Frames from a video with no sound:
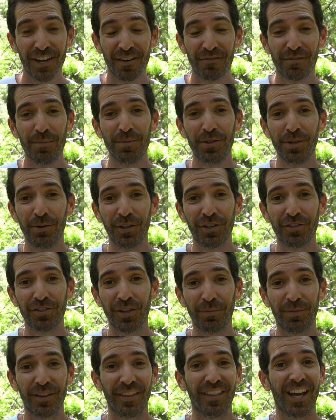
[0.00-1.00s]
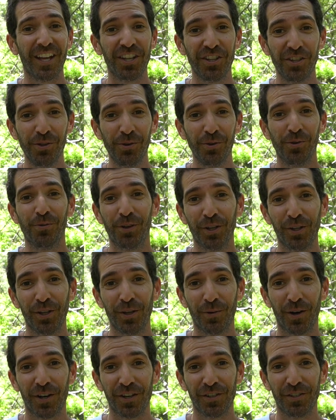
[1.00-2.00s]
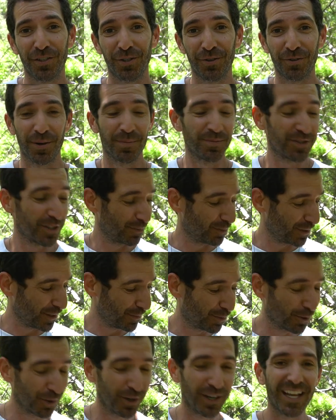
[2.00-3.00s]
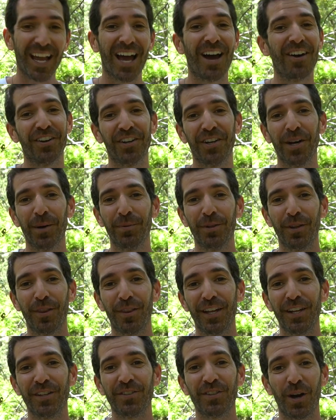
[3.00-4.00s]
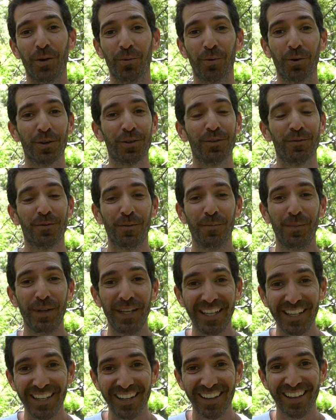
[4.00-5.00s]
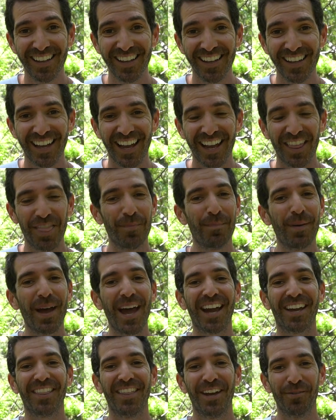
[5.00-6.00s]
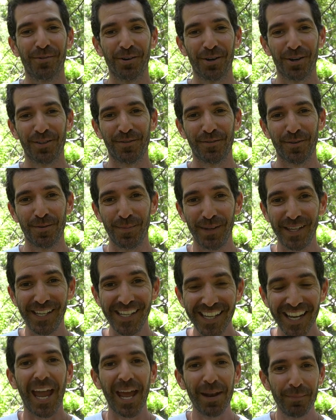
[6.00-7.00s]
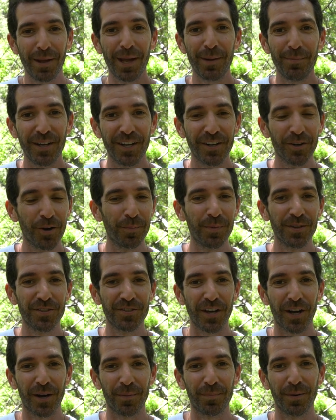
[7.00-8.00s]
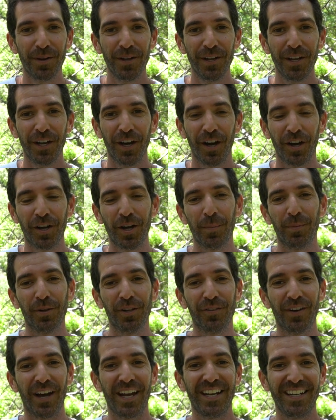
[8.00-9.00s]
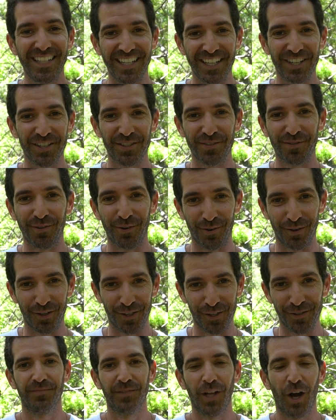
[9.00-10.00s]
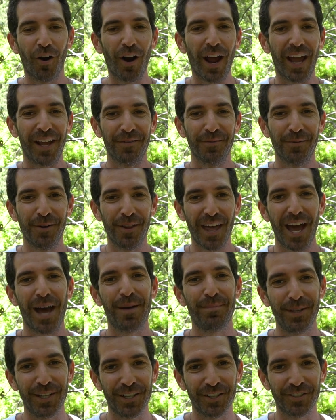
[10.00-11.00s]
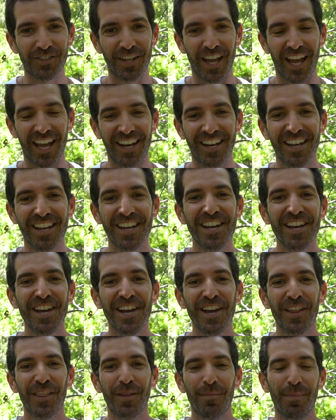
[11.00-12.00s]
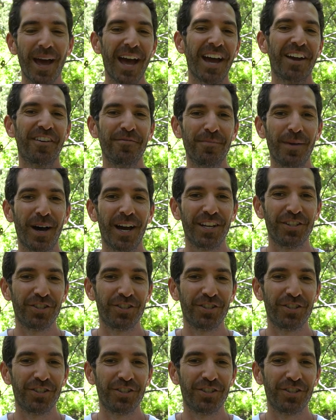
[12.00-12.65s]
from doing something that you really want to do. I'm simply pointing out a couple of things that worked for me and the pack that worked for me, and maybe it opens up a couple of ideas for you. All right, with that being said, the pack of my